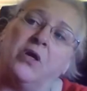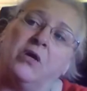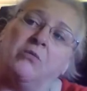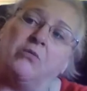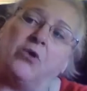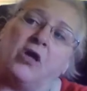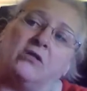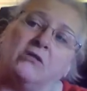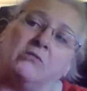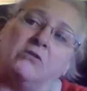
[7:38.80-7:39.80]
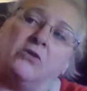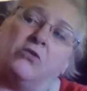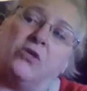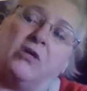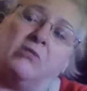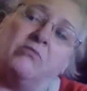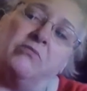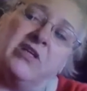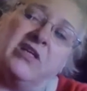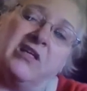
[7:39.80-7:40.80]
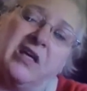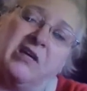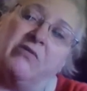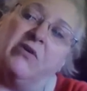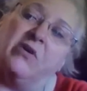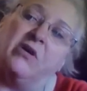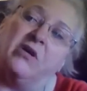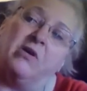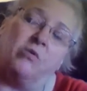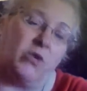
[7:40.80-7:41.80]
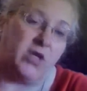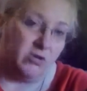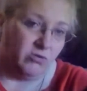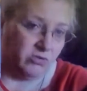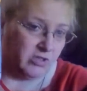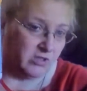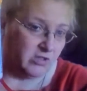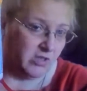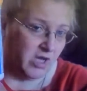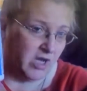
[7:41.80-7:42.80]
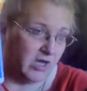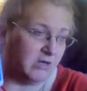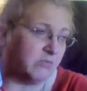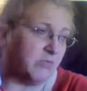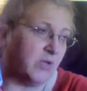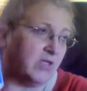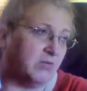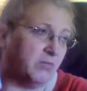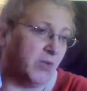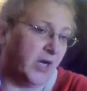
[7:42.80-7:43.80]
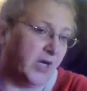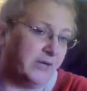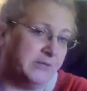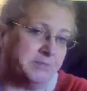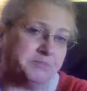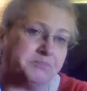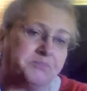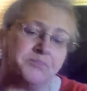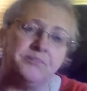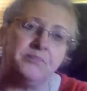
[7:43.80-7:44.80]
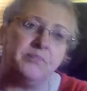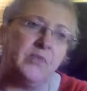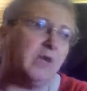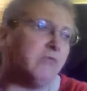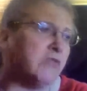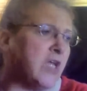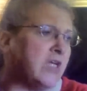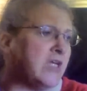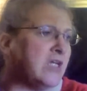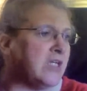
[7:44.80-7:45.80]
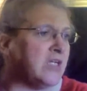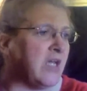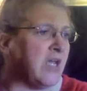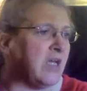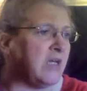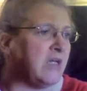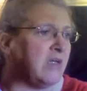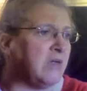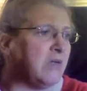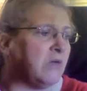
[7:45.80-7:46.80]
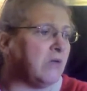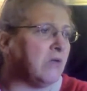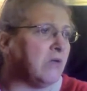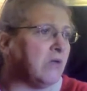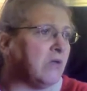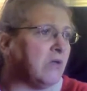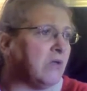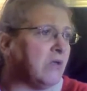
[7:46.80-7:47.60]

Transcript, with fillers: naproxen sodium via leave. We use this a lot, especially Brad. Have you taken any today, honey? Not